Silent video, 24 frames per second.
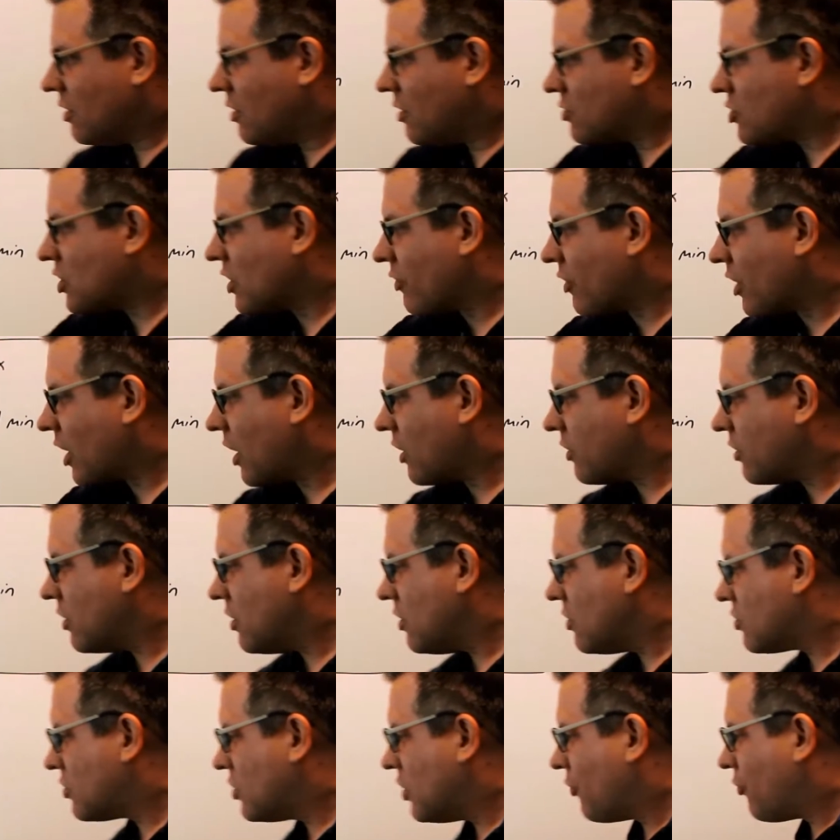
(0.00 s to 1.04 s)
So I've got
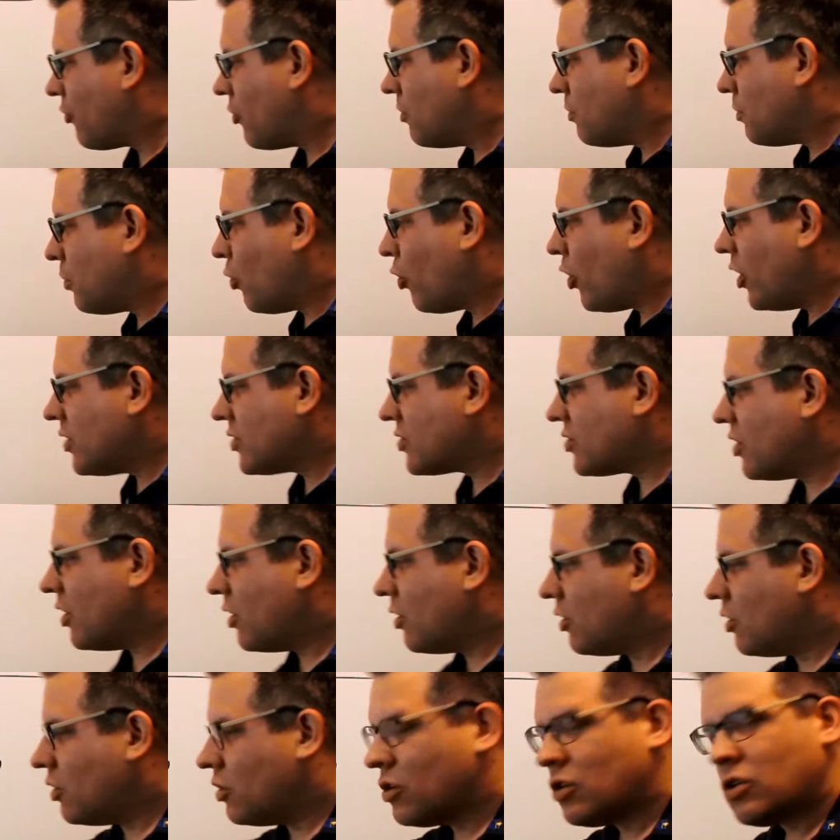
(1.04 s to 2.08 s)
these different points that
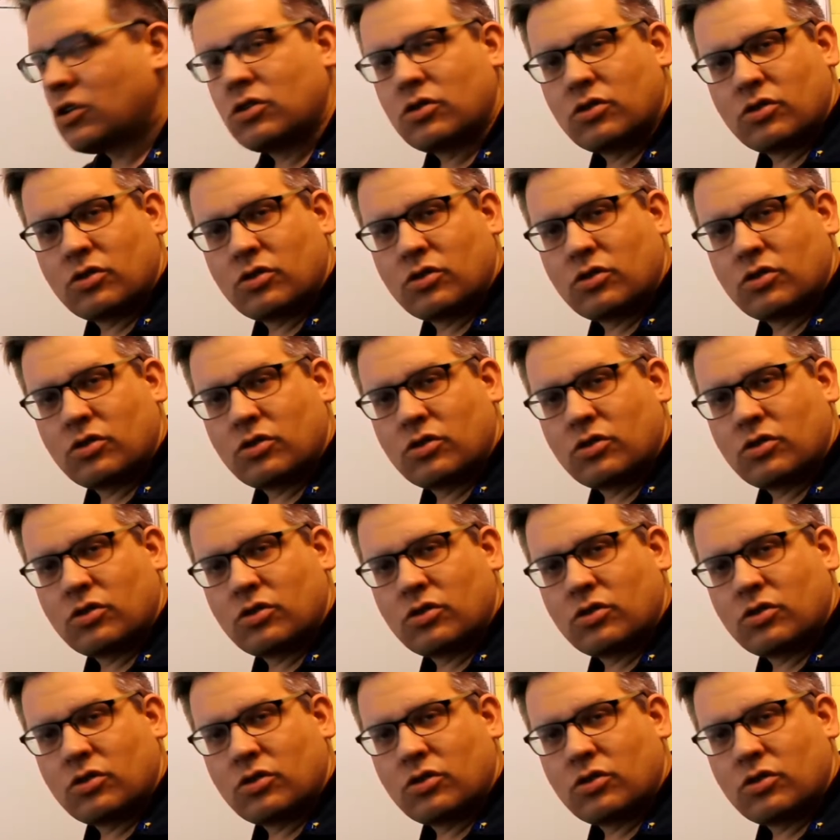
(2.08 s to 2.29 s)
are